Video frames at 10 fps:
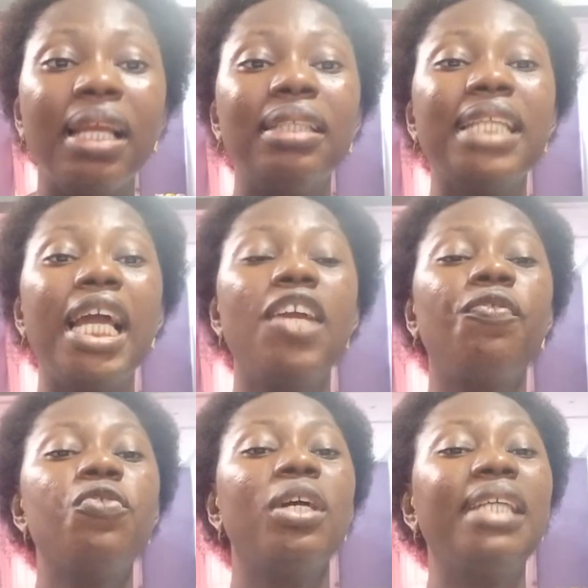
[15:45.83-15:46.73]
Now,
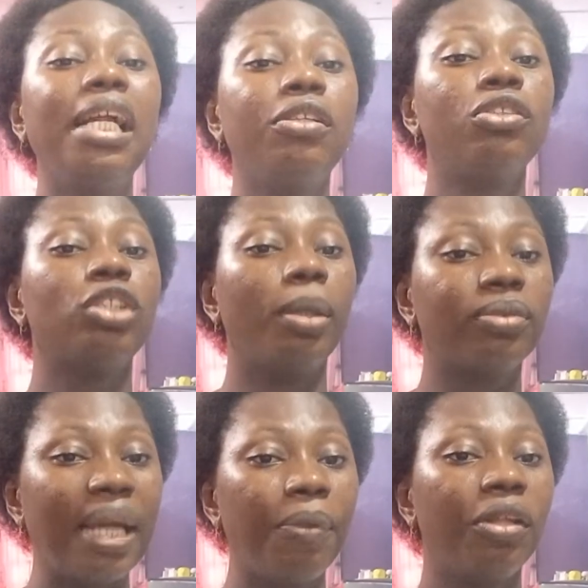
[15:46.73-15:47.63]
if you are yet to
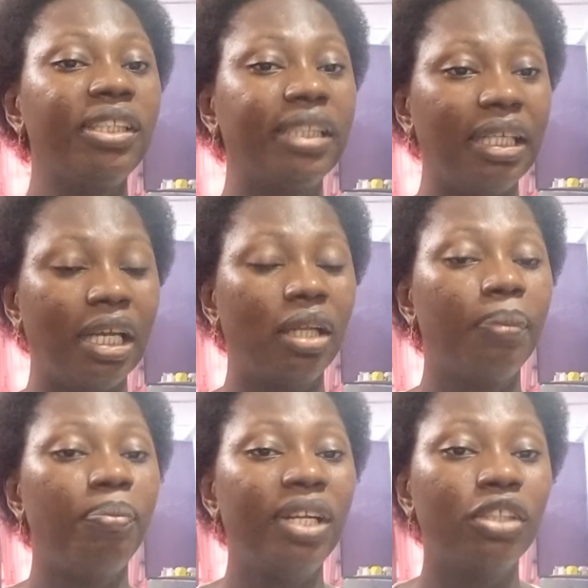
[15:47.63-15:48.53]
subscribe to this channel,
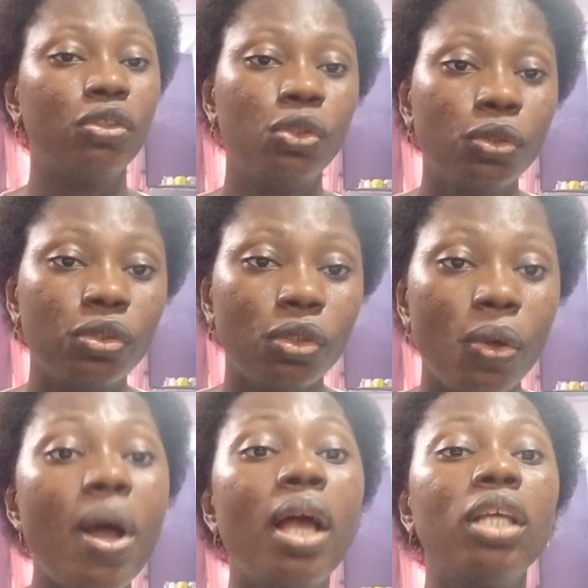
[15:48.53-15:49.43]
please do
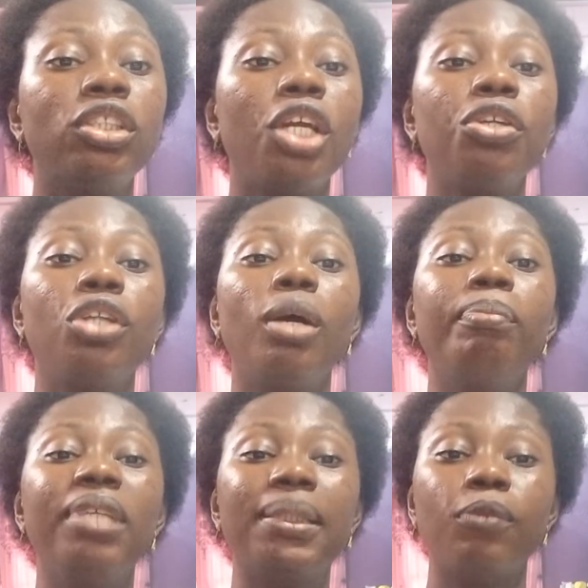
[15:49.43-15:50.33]
so you
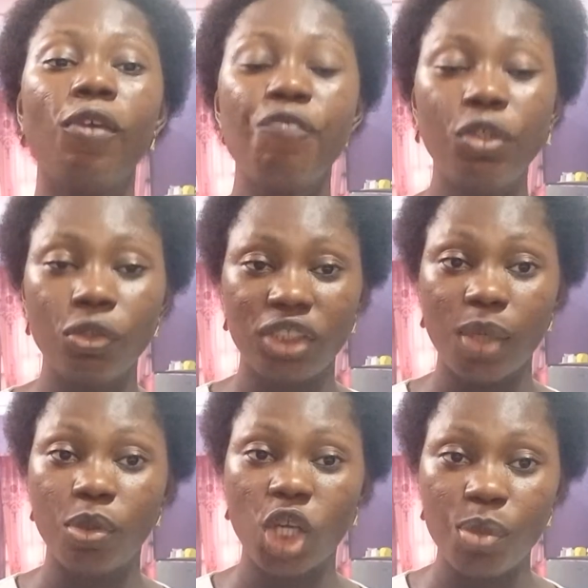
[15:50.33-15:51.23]
don't miss more videos
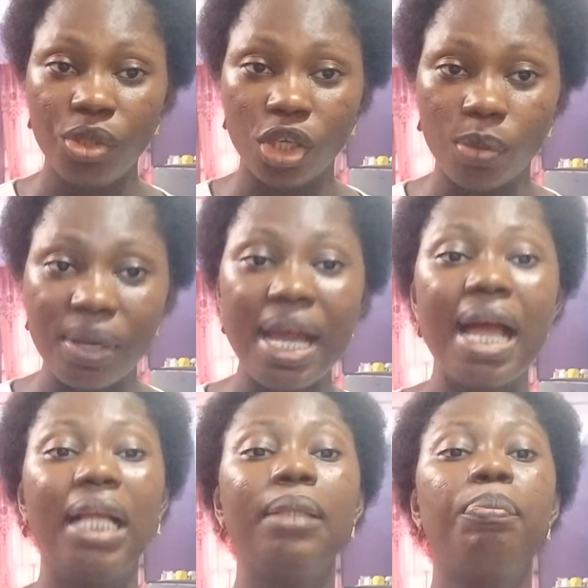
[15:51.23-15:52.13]
that will be coming up.
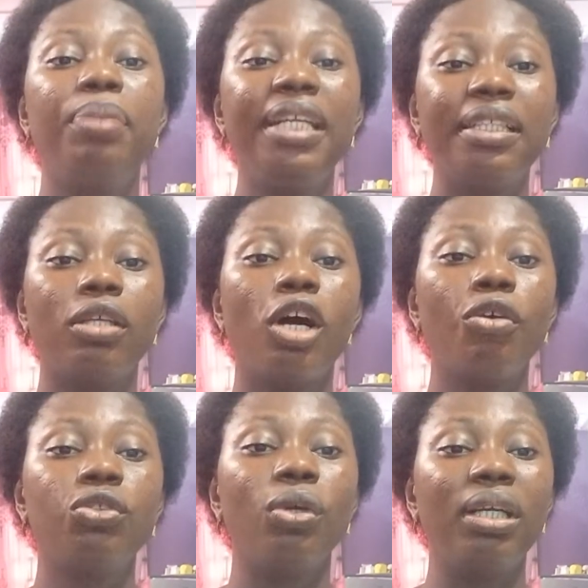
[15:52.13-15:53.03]
And please
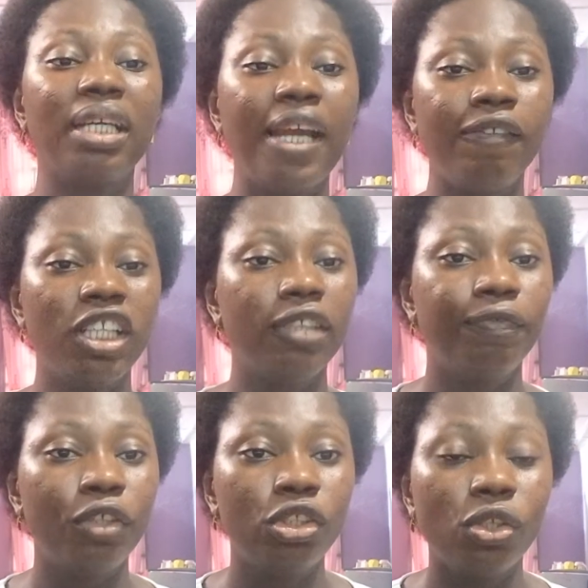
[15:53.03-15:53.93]
also give this
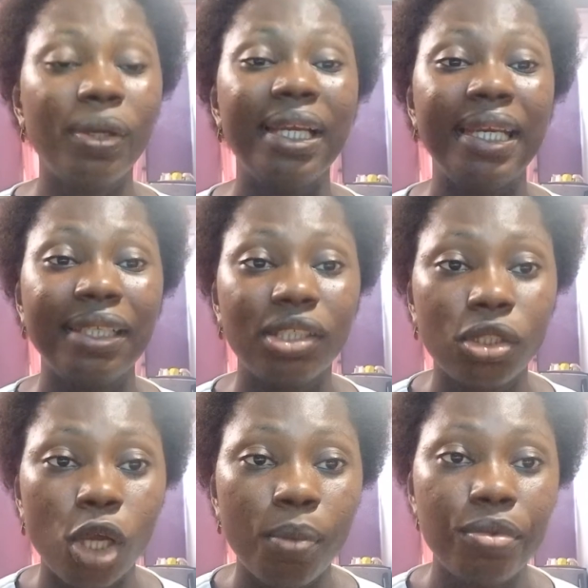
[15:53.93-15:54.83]
video a
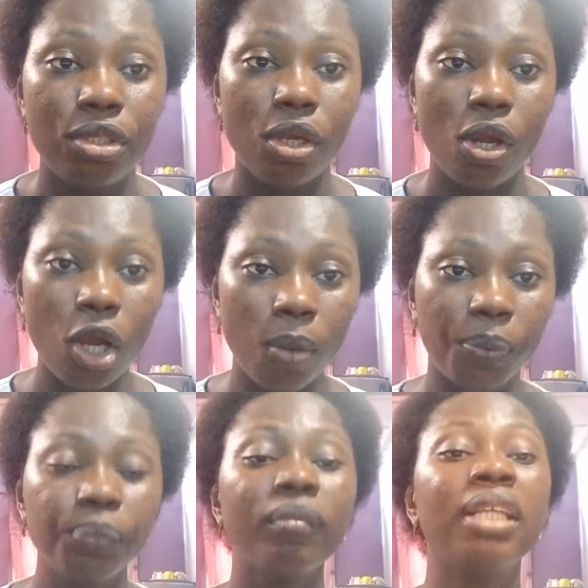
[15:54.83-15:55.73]
thumbs up.
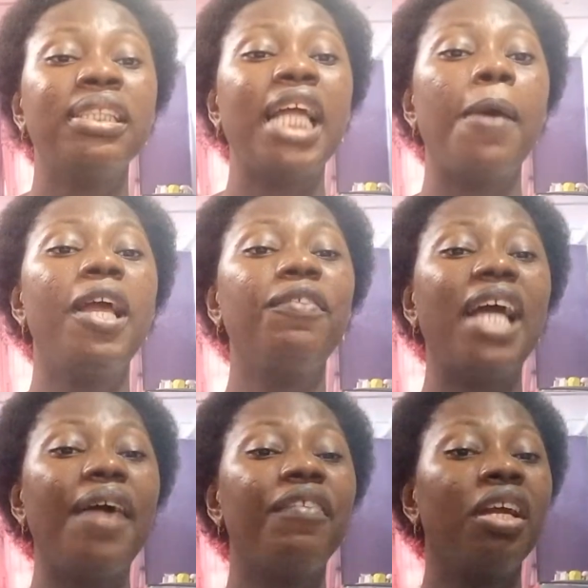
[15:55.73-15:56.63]
Now, if you
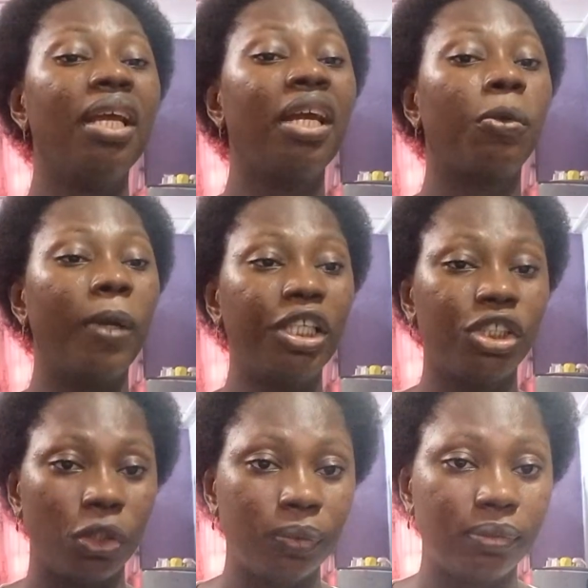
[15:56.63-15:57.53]
have a
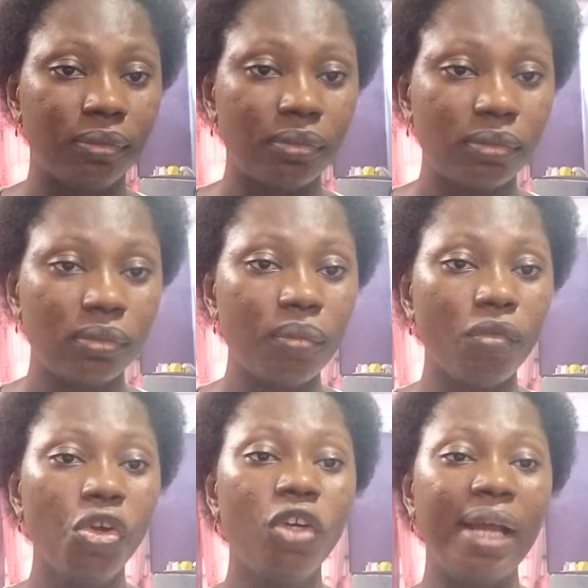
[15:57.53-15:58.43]
question,
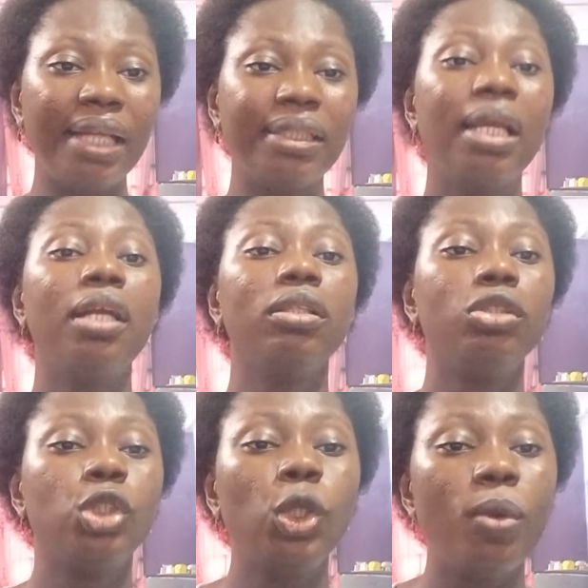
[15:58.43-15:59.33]
all right,
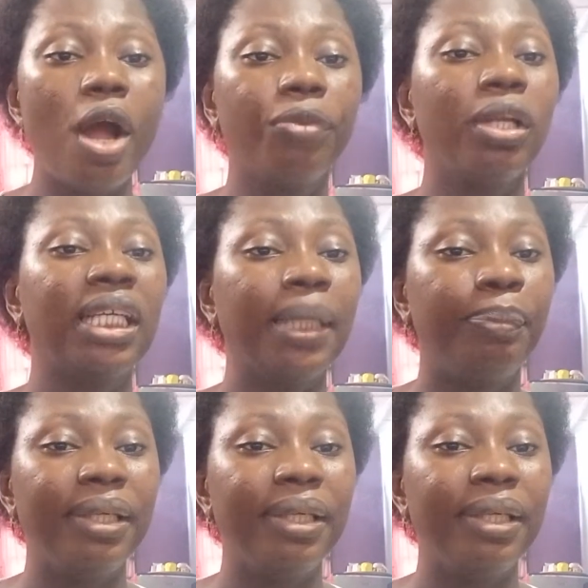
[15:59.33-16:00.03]
do well to keep